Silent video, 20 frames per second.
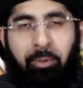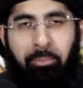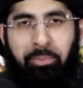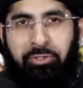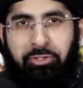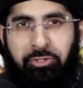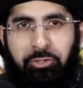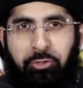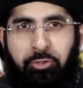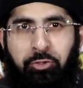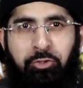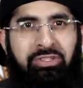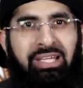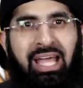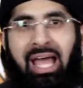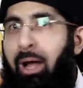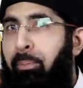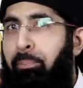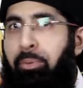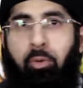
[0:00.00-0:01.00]
Number two,
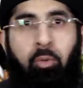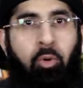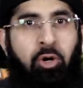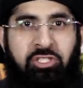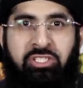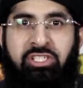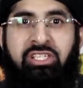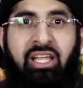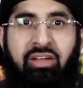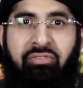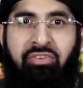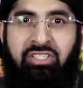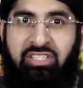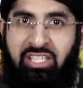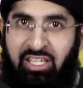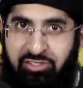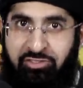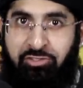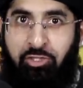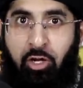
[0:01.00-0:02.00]
the Apple Watch never
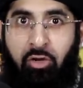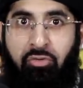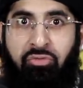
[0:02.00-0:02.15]
turns